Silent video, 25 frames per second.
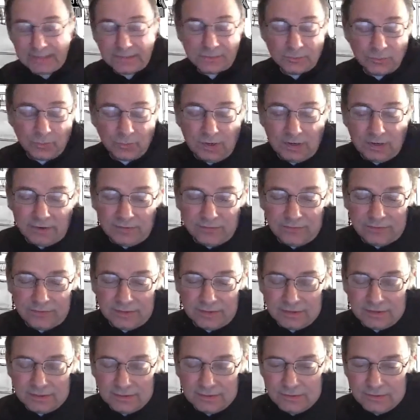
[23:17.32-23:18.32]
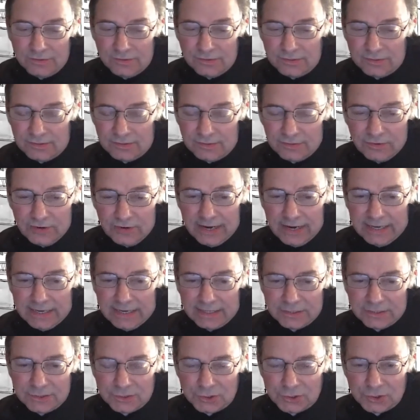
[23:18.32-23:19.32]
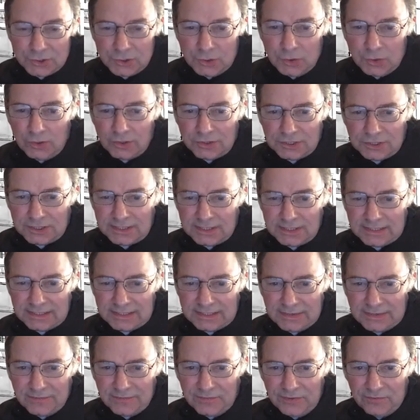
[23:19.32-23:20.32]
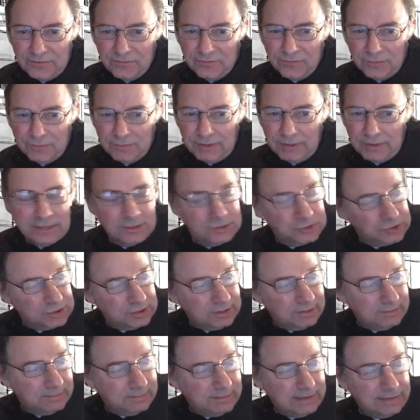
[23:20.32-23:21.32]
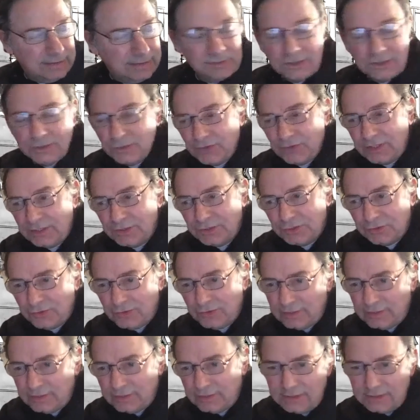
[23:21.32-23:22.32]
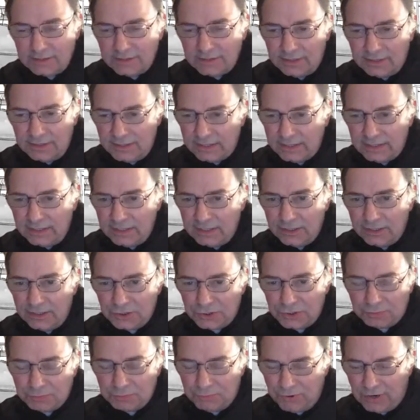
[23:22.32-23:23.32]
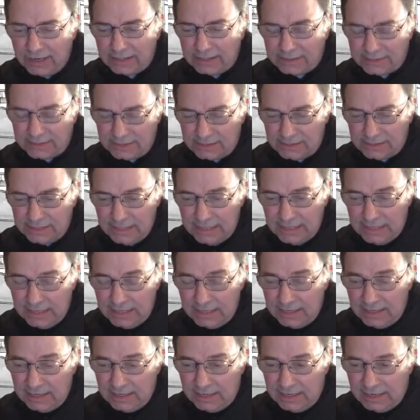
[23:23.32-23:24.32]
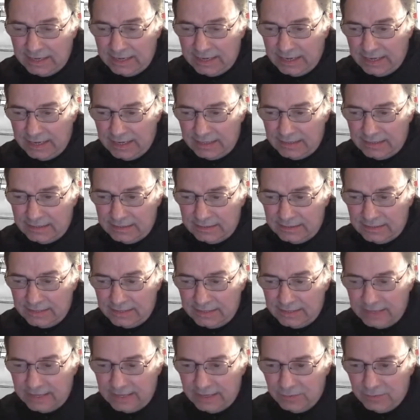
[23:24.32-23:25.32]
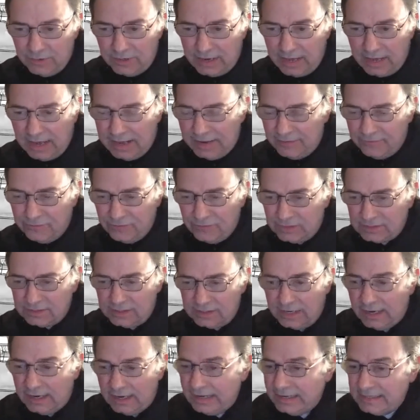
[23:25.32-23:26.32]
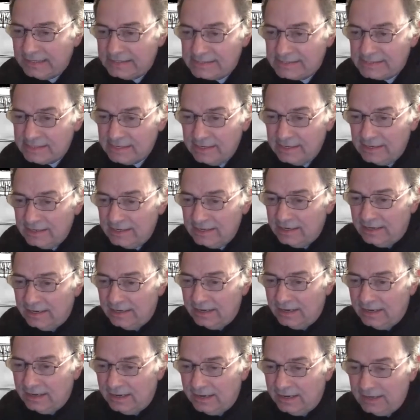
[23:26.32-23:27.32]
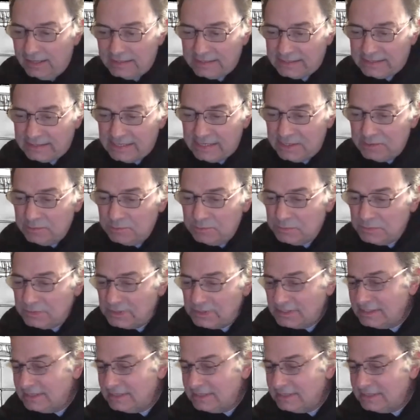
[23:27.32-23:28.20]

one of the greatest sources of information about these restaurants is in the Yiddish press. And they would advertise, it seems,